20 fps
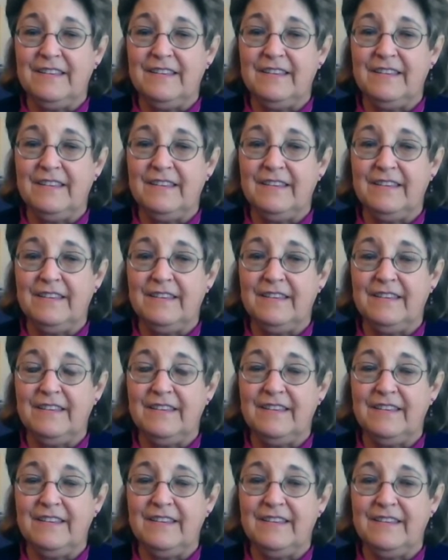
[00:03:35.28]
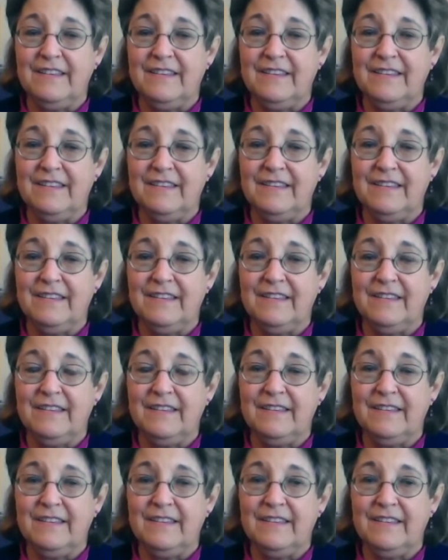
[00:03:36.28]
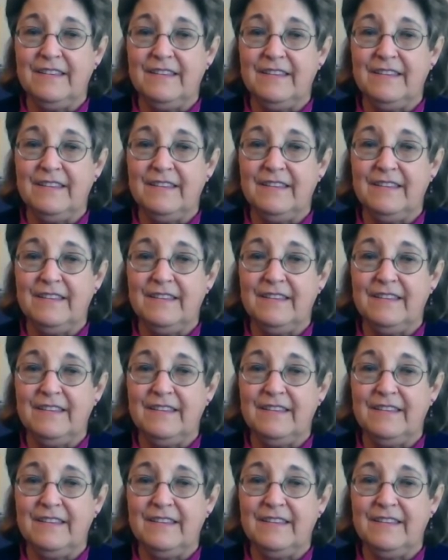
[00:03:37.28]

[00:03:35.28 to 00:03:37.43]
No words are spoken by the person on screen.